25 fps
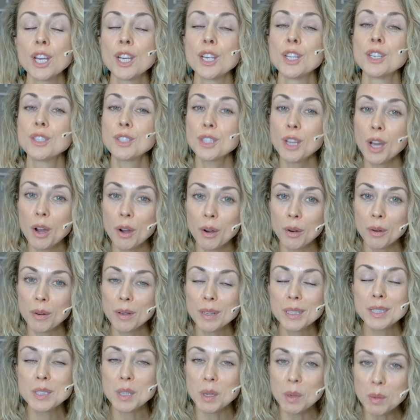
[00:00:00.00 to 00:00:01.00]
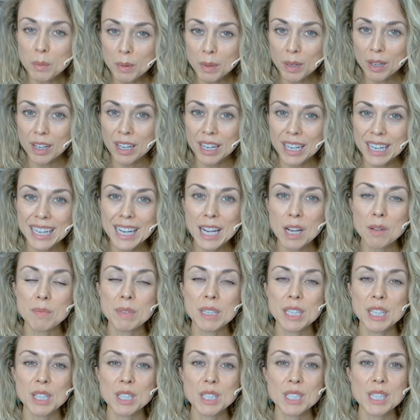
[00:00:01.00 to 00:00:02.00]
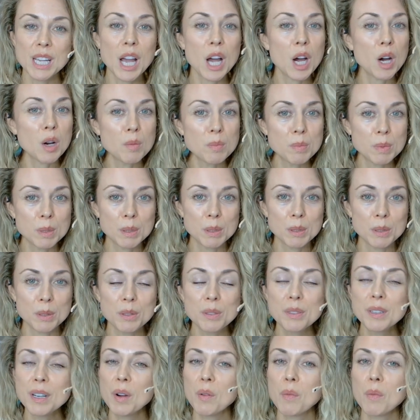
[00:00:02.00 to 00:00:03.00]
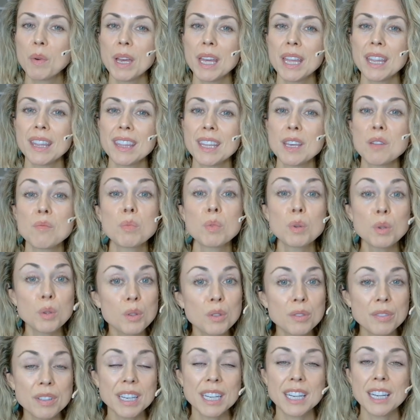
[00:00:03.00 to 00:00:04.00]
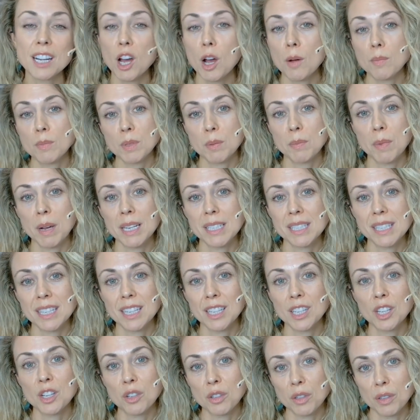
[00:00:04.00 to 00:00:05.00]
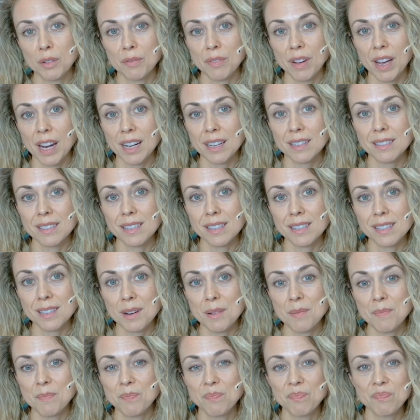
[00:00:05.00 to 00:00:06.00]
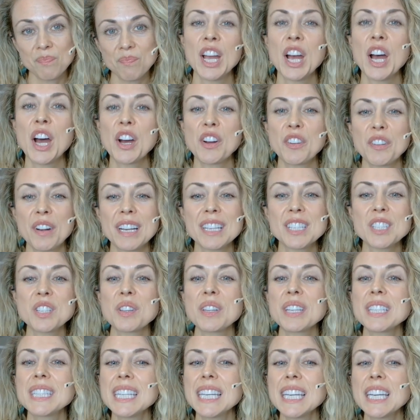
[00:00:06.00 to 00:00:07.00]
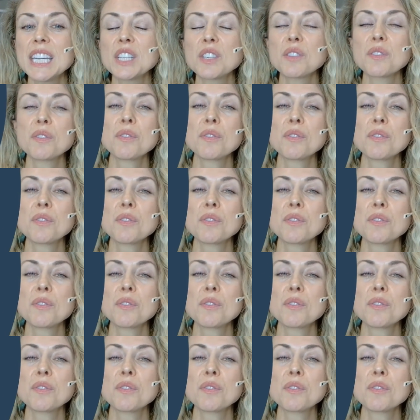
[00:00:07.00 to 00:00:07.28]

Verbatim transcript: So don't worry, I'm here to help you with improving and optimizing your lymphatic system. All right, so let's get into